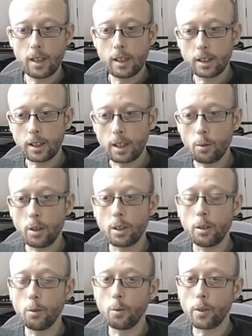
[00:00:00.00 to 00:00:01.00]
So
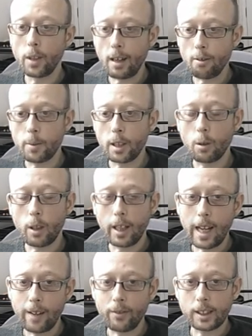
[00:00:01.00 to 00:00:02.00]
that would be quite a
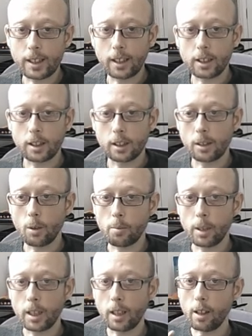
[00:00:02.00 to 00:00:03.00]
heavy session, so I'd
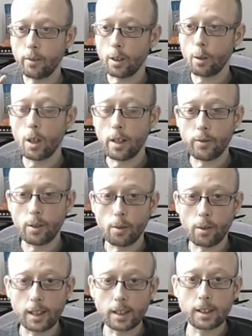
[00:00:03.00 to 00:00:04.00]
be going over quite a few
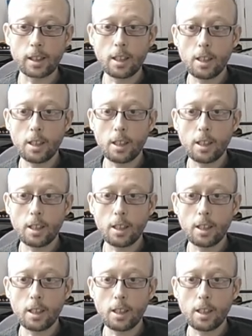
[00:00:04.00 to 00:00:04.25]
things.